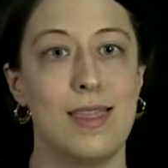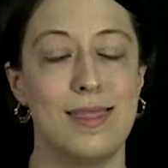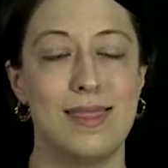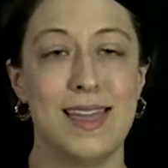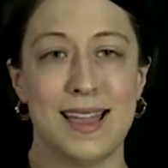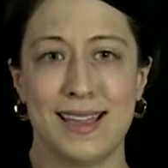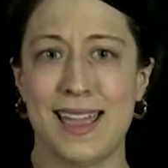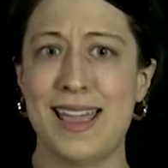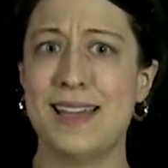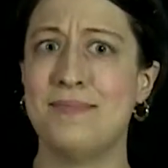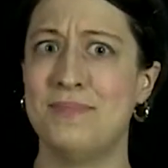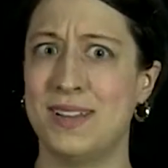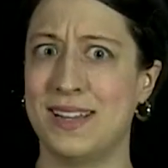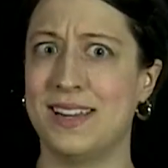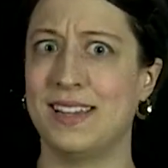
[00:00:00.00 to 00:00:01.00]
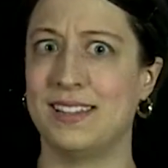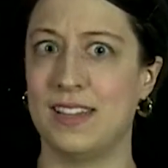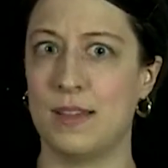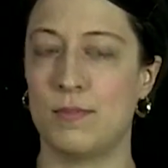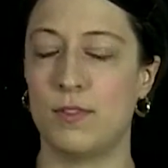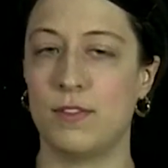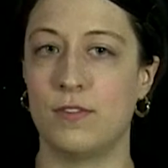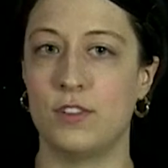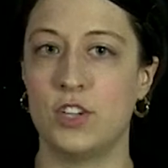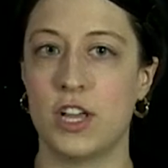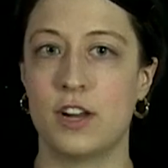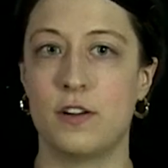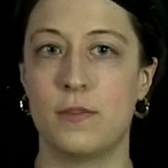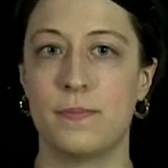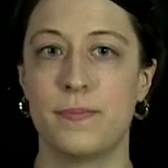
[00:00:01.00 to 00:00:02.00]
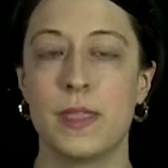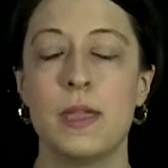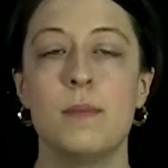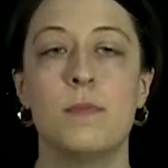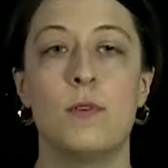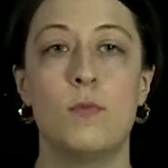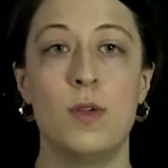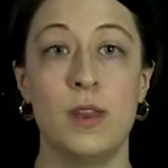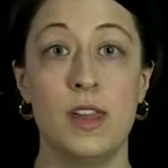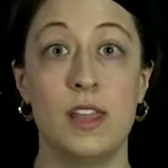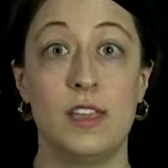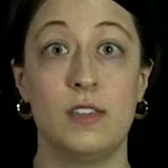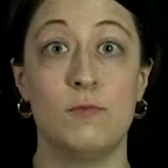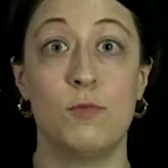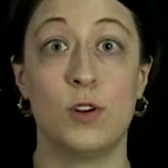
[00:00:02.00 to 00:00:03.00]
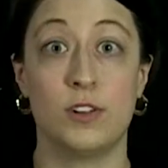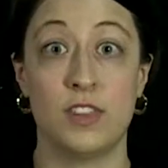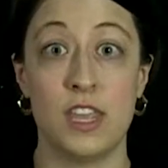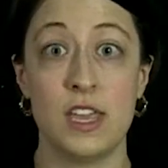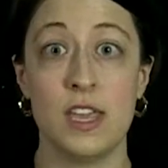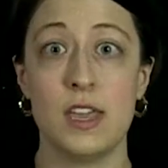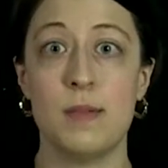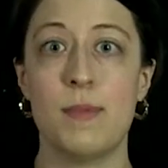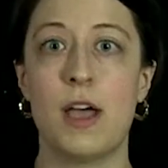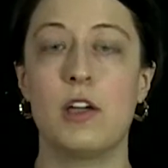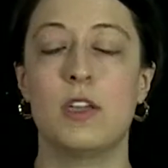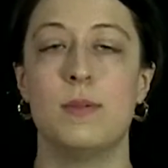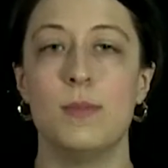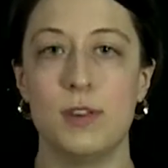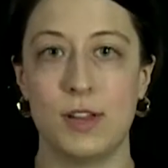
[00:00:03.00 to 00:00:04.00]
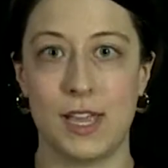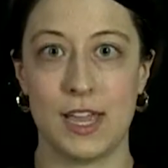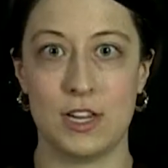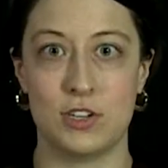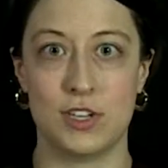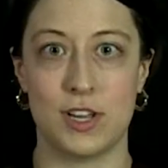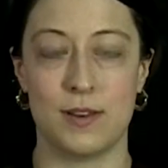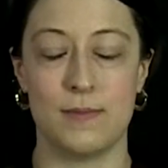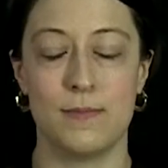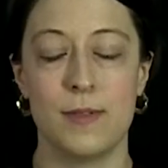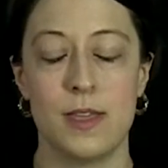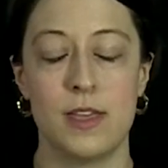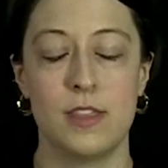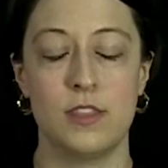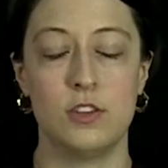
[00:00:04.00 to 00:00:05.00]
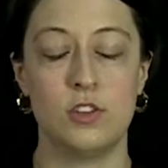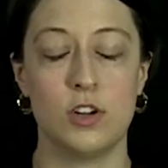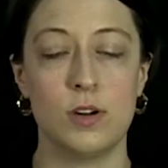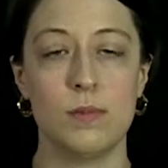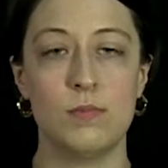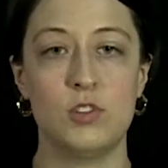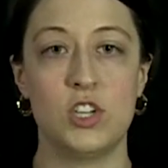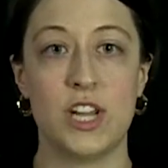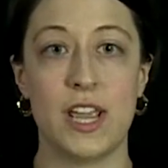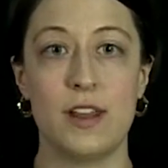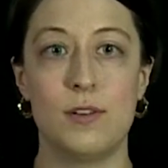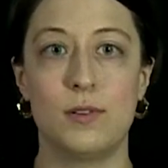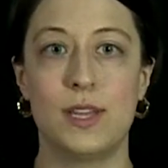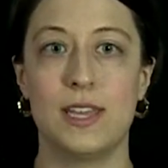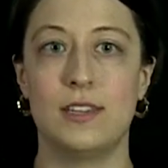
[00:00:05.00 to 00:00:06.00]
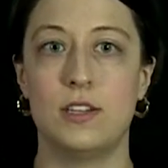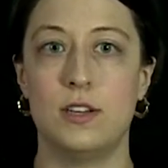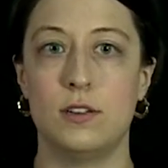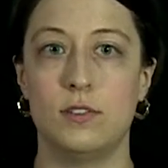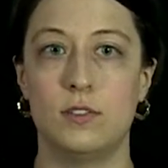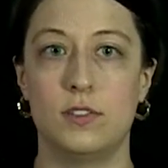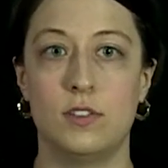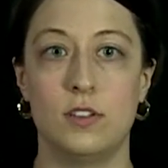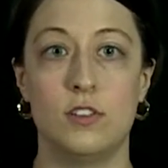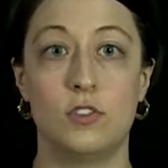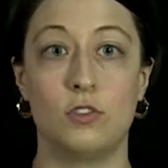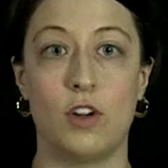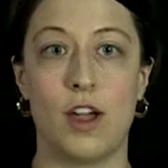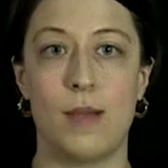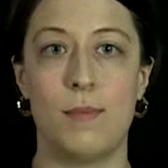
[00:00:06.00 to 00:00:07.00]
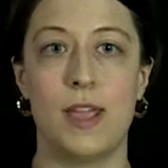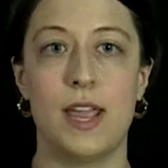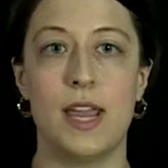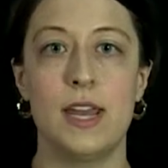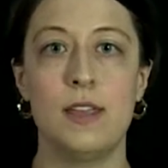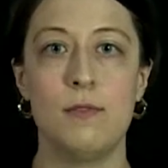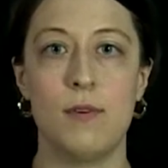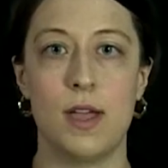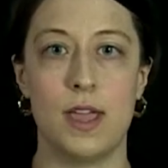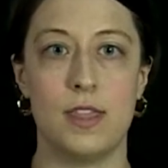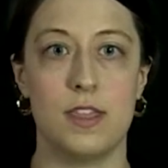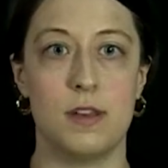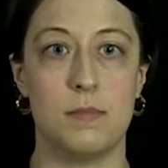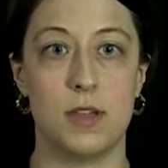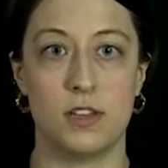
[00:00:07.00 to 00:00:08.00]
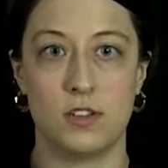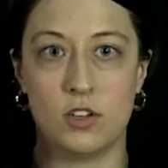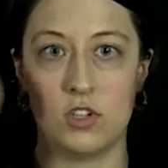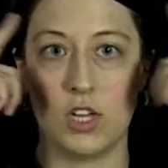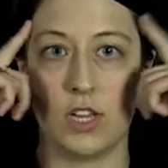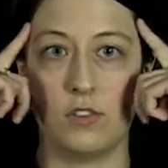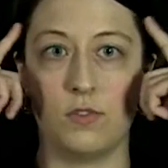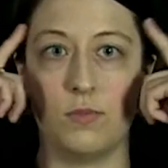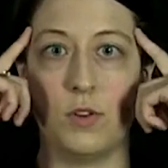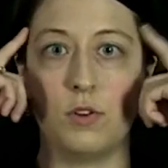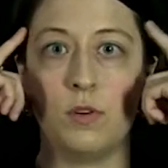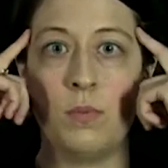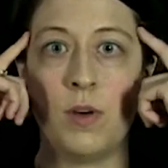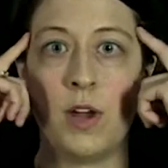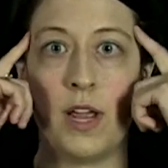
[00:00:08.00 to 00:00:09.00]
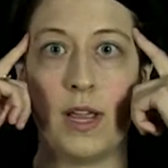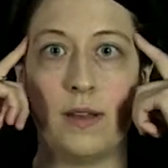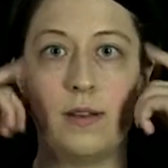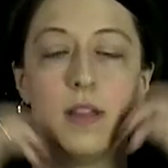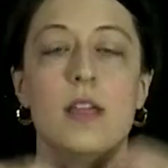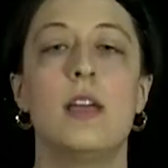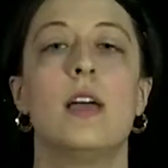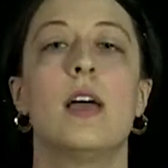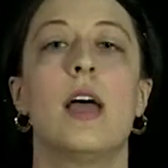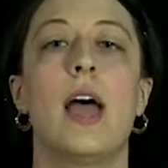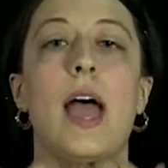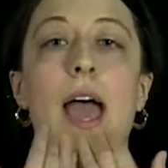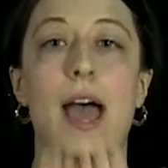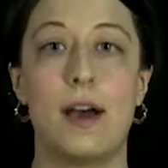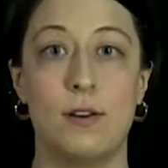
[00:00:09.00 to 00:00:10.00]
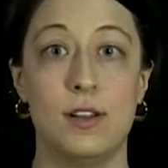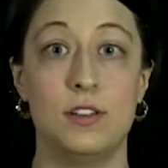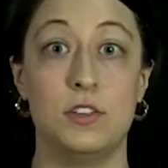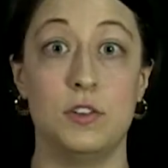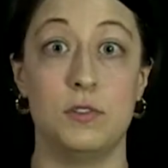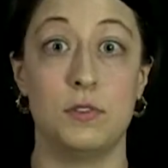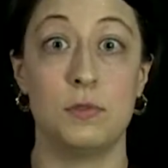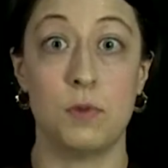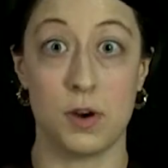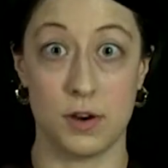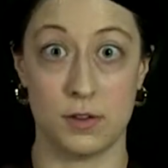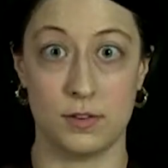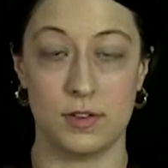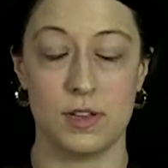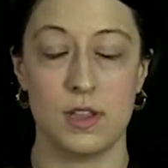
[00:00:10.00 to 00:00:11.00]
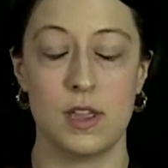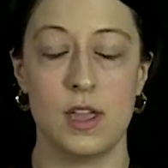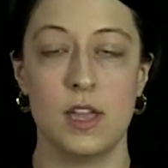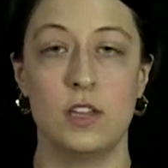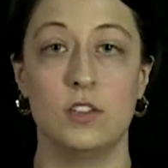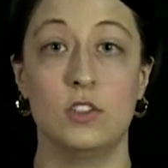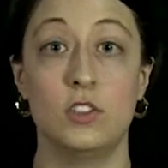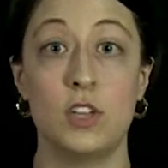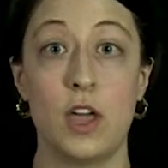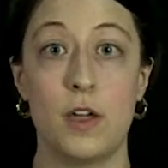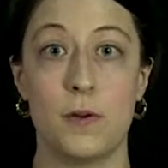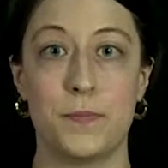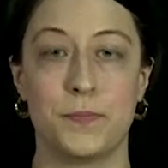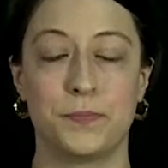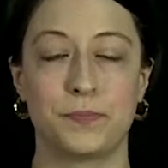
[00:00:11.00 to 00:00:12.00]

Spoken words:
That can be an example of a channel. But when we're thinking about communication, the term channel gets used to describe any way that a message gets from your brain out into the world. So